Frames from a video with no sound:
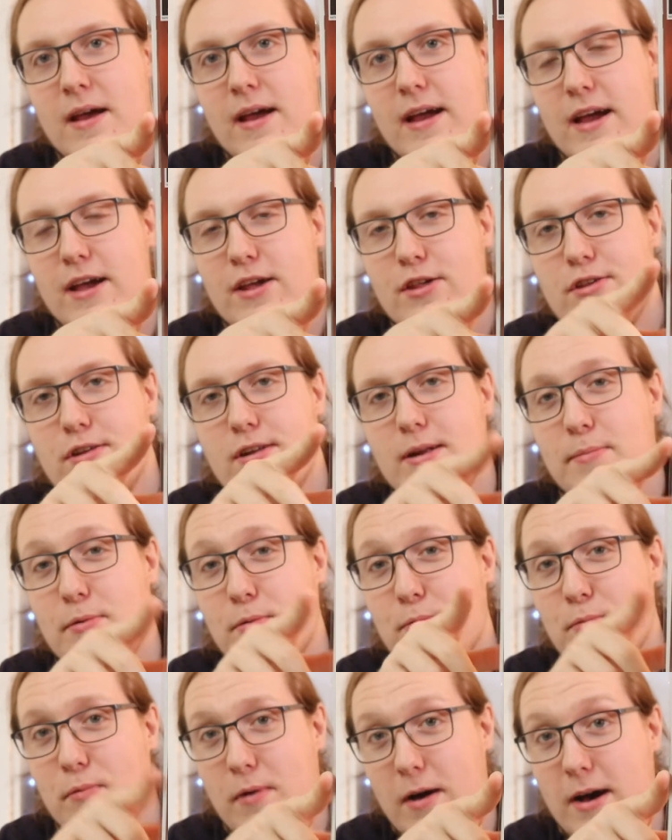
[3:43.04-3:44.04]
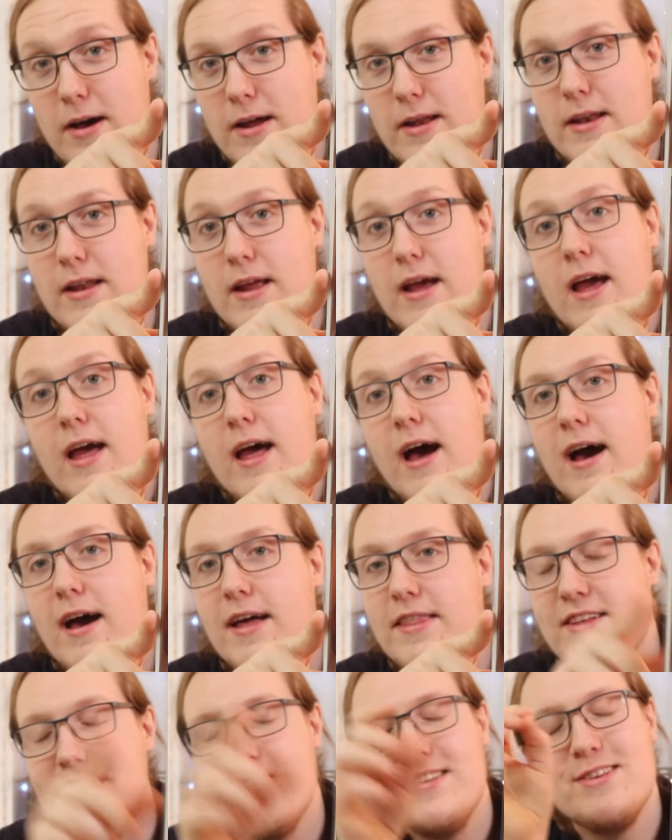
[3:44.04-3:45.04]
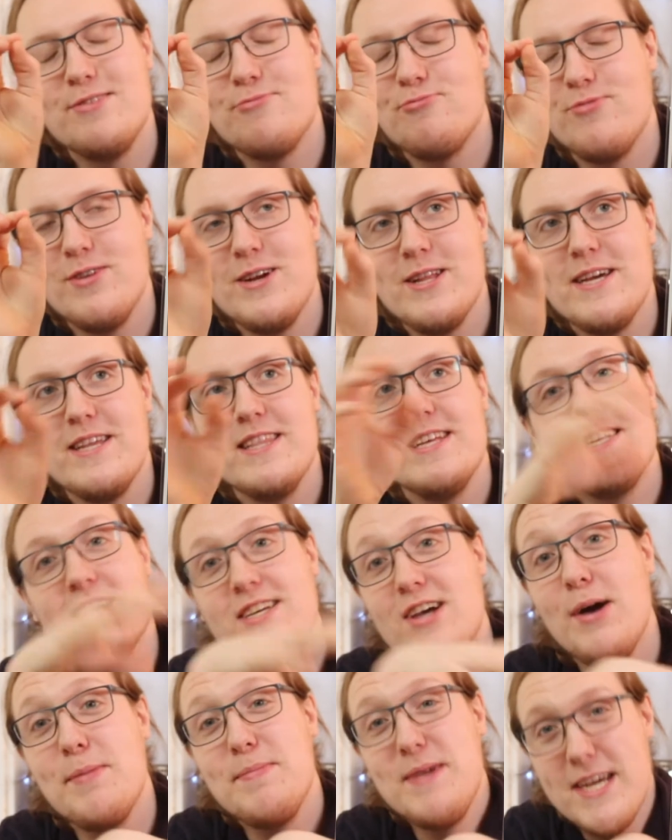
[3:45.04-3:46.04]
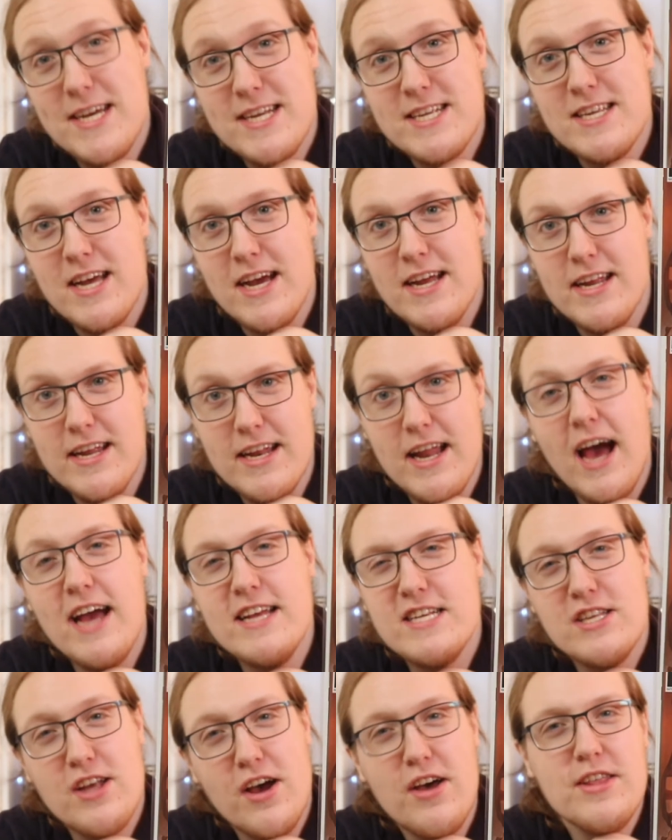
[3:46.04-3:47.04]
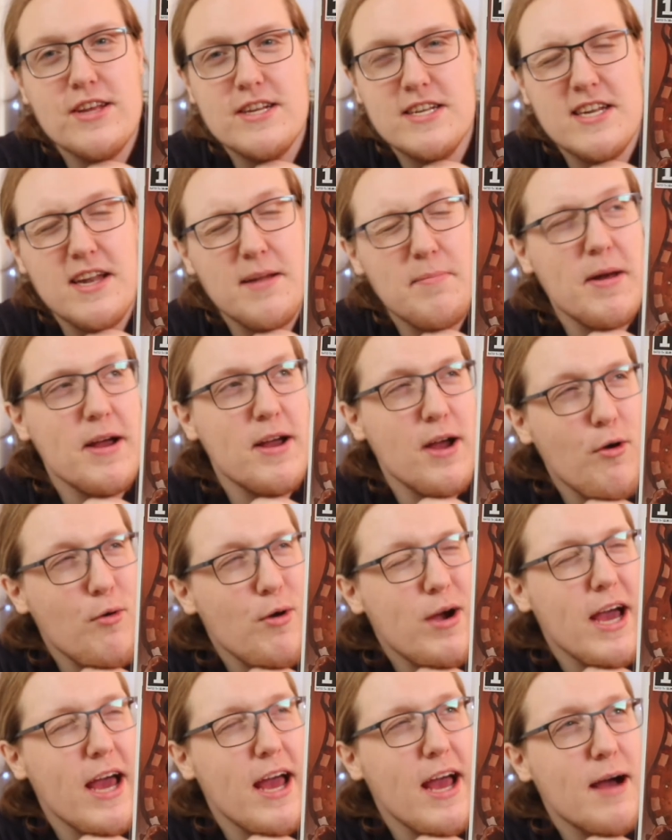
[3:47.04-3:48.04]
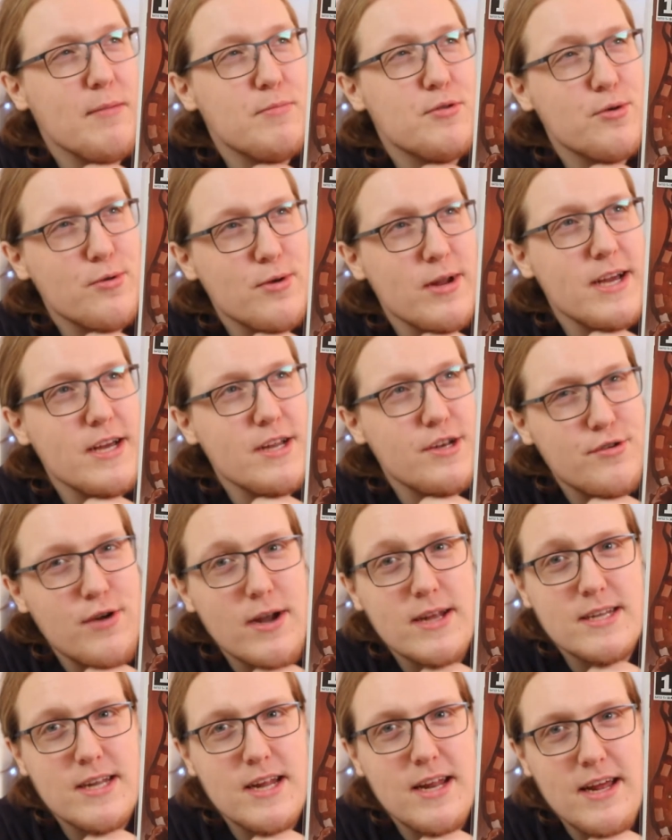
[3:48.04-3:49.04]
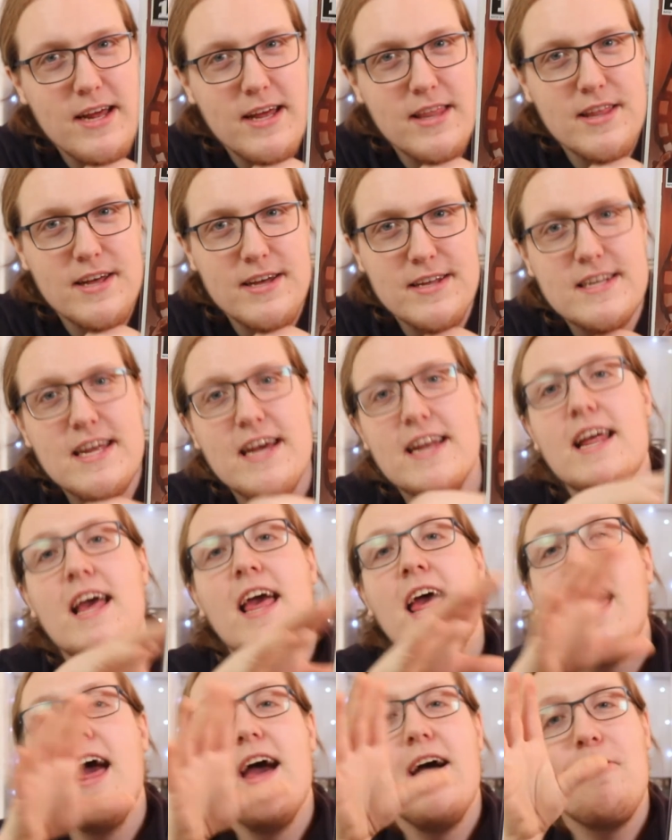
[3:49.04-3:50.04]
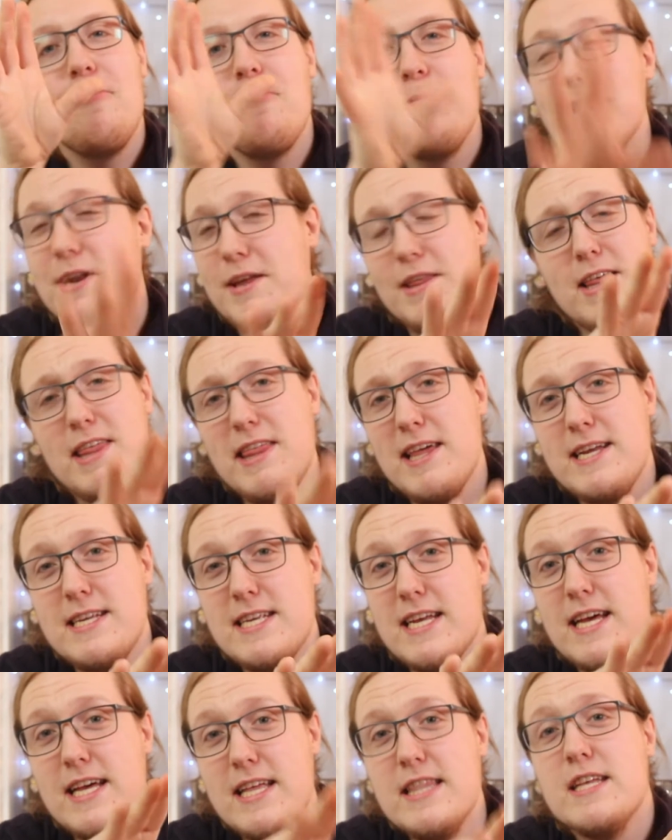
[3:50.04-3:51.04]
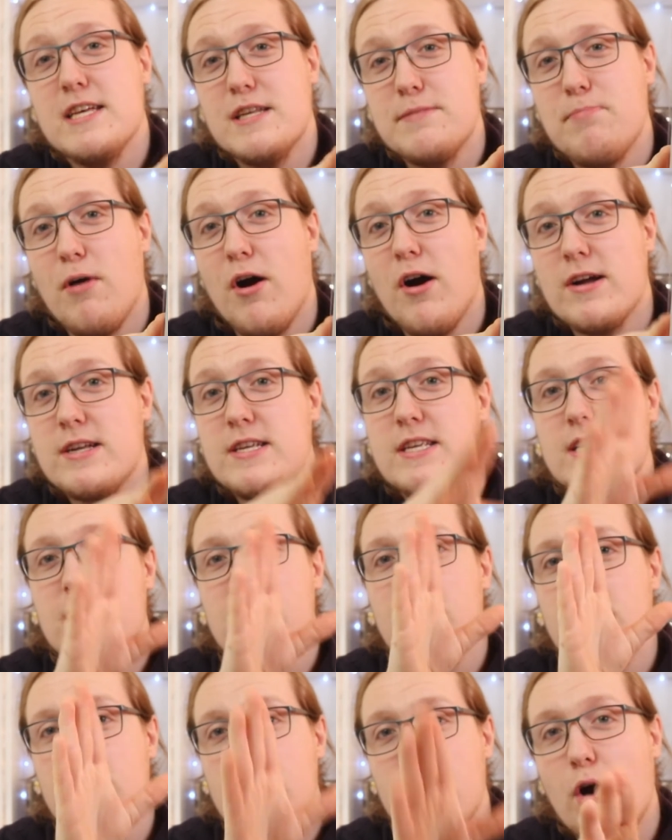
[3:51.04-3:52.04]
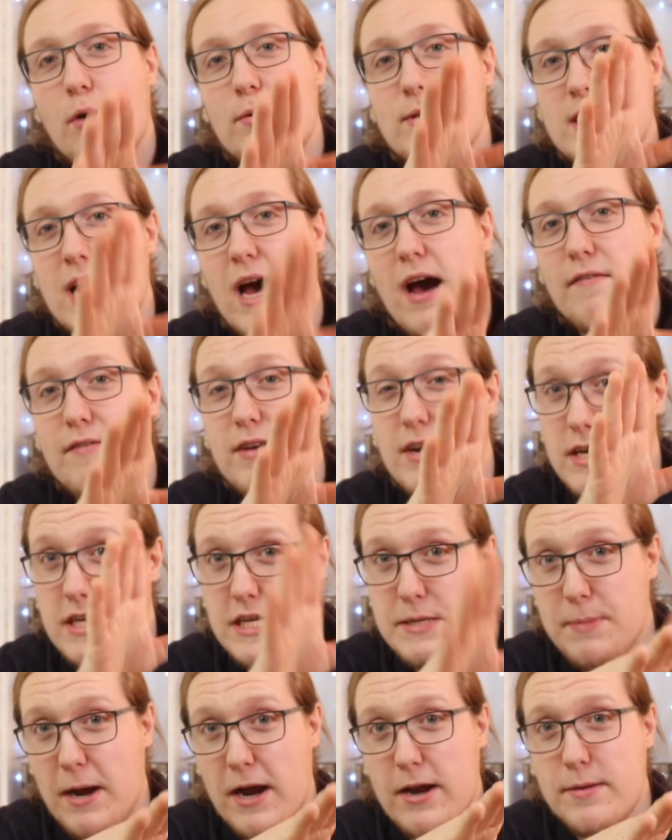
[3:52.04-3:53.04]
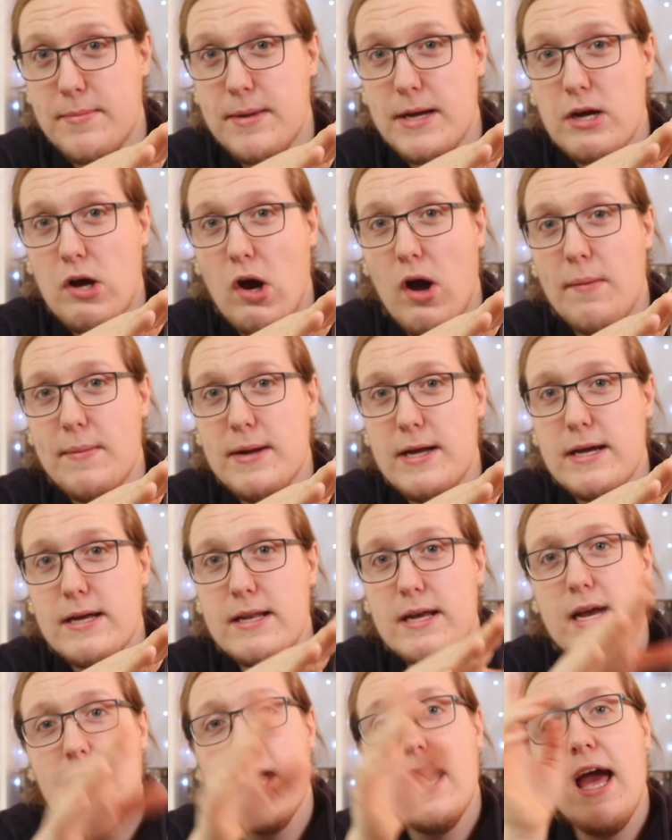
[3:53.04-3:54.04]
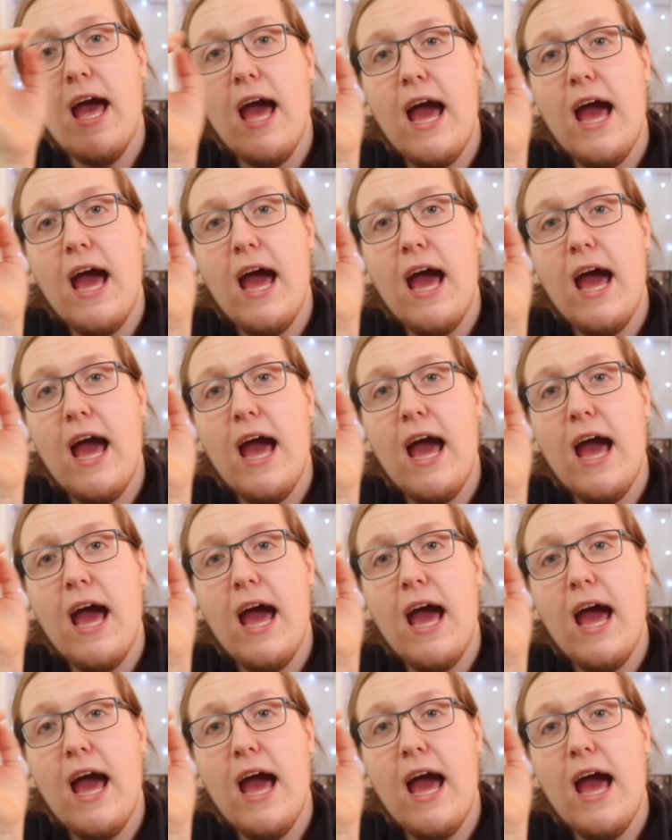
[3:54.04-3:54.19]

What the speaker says: issue #1. This got me excited. I saw this and I'm like, okay, I'm sort of interested in this. And one of the things in this box is that they always have like a Spider-Man comic in it.